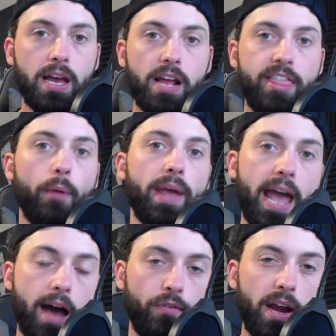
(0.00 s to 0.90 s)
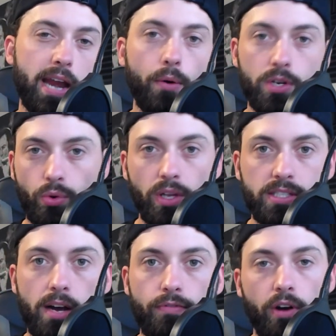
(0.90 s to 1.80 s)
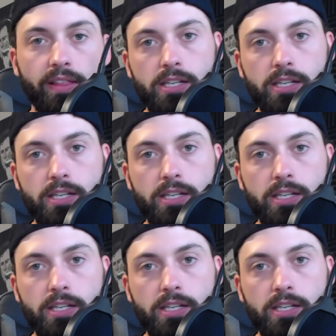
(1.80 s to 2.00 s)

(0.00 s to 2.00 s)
that we have right now is really suffering.